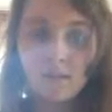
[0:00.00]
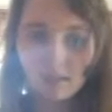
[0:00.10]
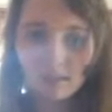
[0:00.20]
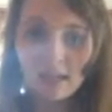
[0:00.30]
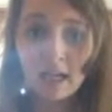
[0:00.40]

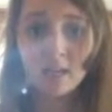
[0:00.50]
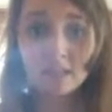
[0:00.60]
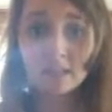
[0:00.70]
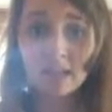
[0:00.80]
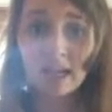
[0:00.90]
There's
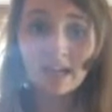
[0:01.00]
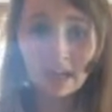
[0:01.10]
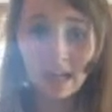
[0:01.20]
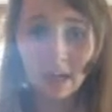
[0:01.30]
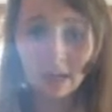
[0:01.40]
clouds outside
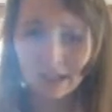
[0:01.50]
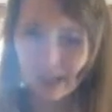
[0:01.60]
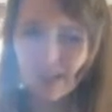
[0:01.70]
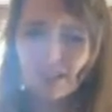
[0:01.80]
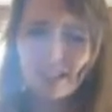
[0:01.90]
now.
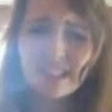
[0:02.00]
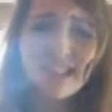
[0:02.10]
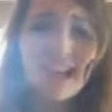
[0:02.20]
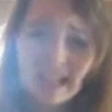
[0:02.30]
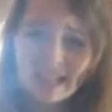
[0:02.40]
It was
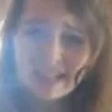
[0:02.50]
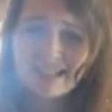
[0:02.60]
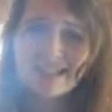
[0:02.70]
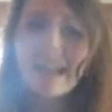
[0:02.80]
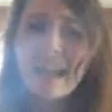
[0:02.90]
sunny.
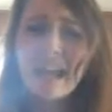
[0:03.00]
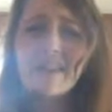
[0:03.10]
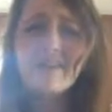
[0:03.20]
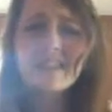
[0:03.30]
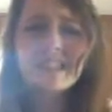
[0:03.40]

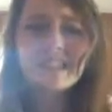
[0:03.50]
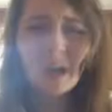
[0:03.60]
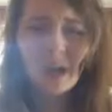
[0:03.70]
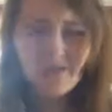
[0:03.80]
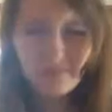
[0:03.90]
It was
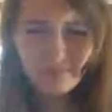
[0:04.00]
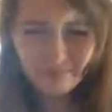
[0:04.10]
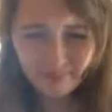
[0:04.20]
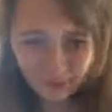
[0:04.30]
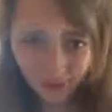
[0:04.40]
so
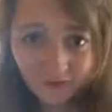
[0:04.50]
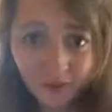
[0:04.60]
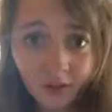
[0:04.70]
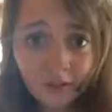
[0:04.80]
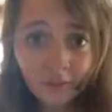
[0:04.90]

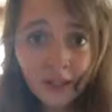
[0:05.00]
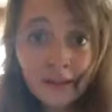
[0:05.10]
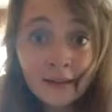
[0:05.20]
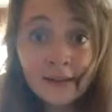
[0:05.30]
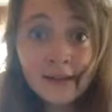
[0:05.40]
beautiful.
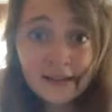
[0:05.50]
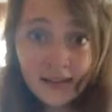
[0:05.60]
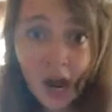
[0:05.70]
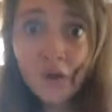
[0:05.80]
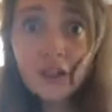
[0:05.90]
And
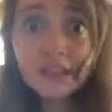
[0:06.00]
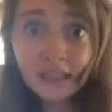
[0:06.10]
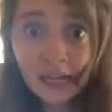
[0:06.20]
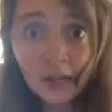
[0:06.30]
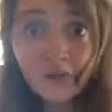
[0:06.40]
now there's
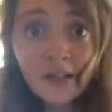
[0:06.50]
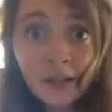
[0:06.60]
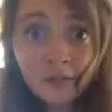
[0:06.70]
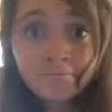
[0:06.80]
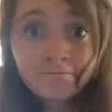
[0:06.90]

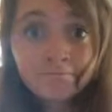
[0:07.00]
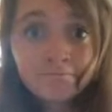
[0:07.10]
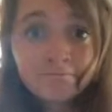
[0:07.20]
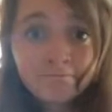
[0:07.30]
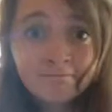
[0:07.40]
clouds.
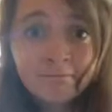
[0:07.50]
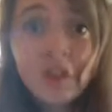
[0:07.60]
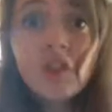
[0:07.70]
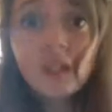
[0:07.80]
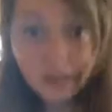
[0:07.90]

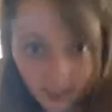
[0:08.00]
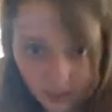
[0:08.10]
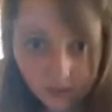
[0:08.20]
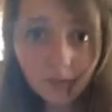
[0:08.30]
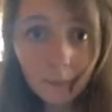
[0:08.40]
There's
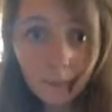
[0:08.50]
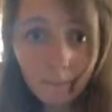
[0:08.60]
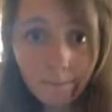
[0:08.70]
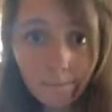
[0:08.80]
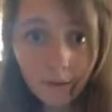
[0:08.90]
clouds.
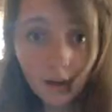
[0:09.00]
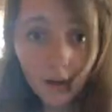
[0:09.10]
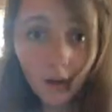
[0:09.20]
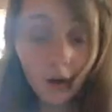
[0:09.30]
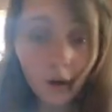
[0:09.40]

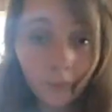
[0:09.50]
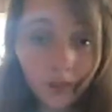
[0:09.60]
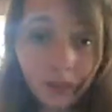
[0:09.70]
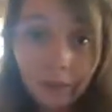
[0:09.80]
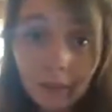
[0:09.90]
Oh my
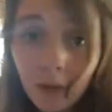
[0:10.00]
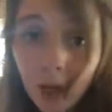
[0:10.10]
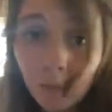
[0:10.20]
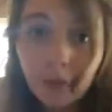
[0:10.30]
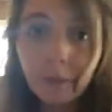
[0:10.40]
gosh, my
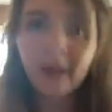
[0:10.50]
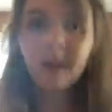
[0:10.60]
mom trimmed my